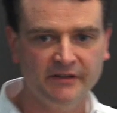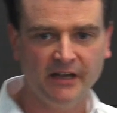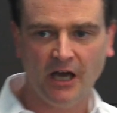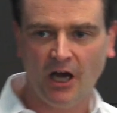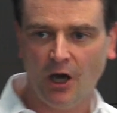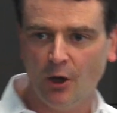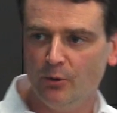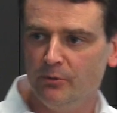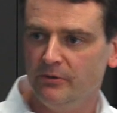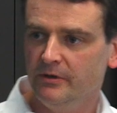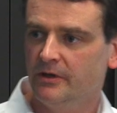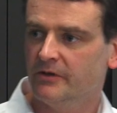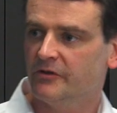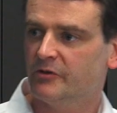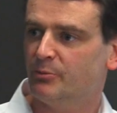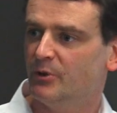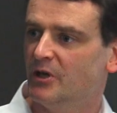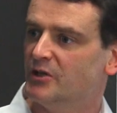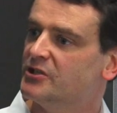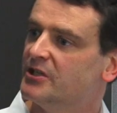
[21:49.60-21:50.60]
their own
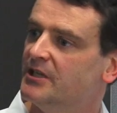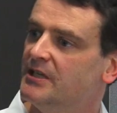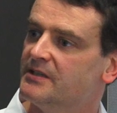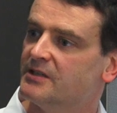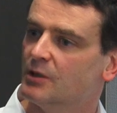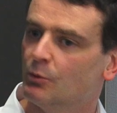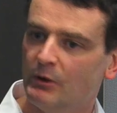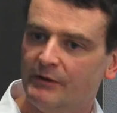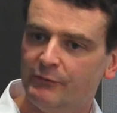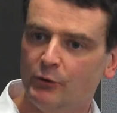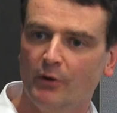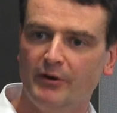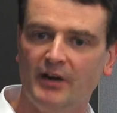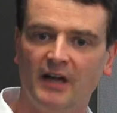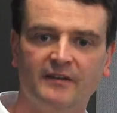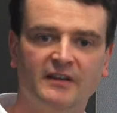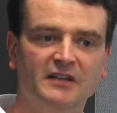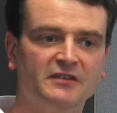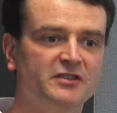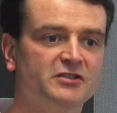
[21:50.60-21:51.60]
spreadsheet that we've got
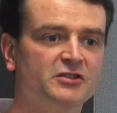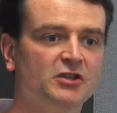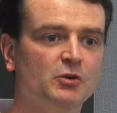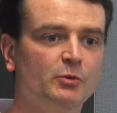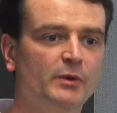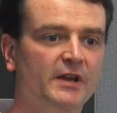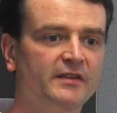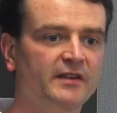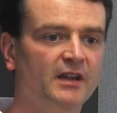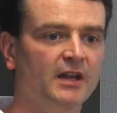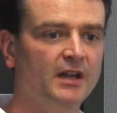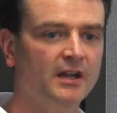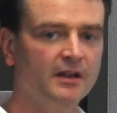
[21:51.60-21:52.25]
nothing to do with.